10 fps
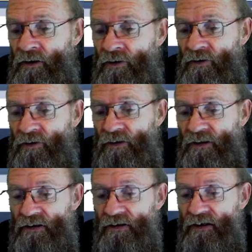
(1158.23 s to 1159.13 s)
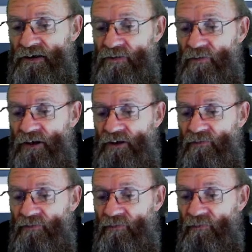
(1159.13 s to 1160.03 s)
look at the next one,
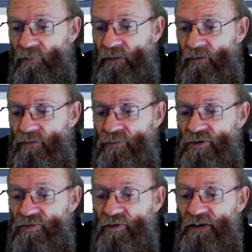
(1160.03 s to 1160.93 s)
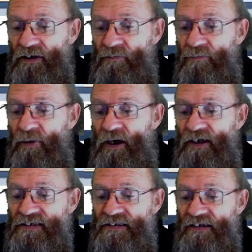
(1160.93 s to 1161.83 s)
which will be
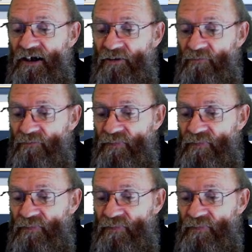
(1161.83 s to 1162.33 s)
pass time.